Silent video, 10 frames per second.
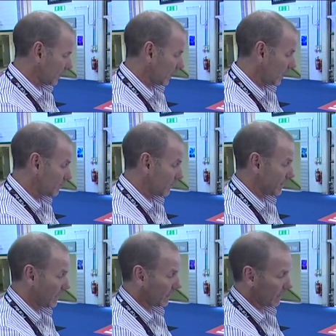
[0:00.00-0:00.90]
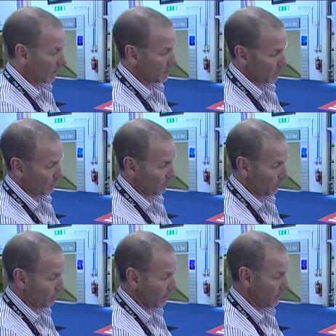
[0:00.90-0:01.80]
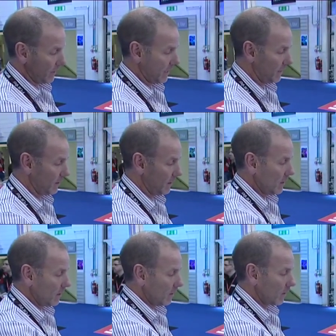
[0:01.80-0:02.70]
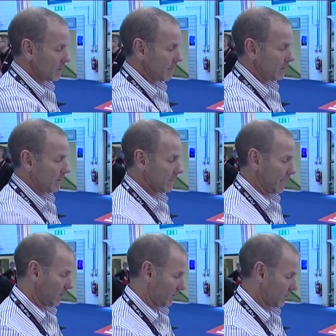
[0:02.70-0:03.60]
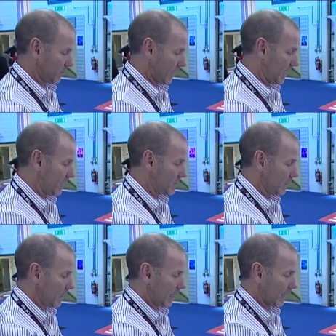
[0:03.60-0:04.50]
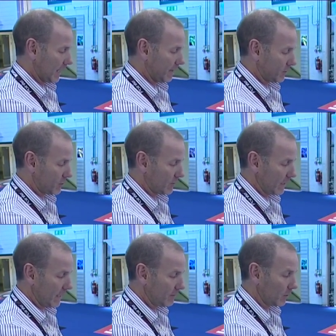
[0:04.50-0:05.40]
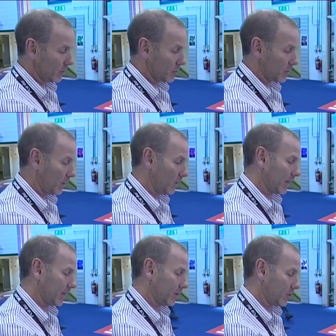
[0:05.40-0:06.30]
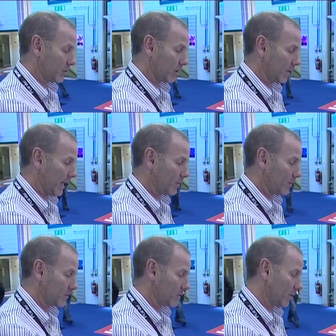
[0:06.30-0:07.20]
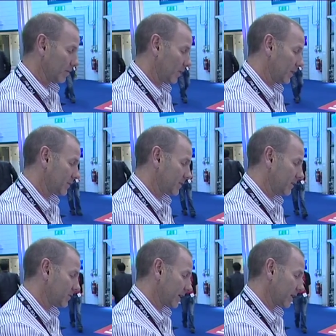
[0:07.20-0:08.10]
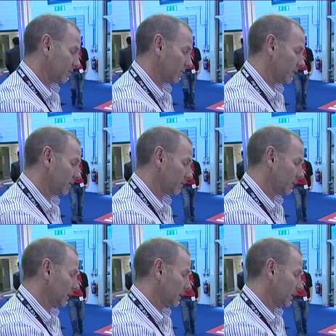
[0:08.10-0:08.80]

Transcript: Um, and then I can go into perform mode here, locks everything down on the stage. I can have discrete level control, I can control the outputs on my monitors, I can mute,